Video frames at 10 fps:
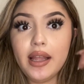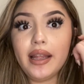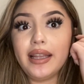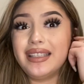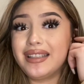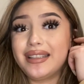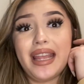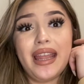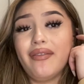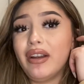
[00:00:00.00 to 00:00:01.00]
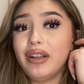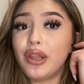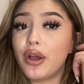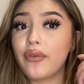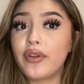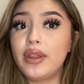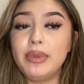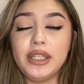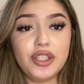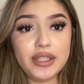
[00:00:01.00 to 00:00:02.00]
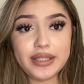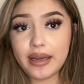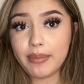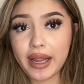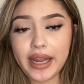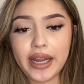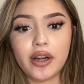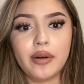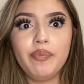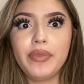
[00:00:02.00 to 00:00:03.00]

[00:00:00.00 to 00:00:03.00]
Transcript: It doesn't take very long for the bleach to sit in my hair.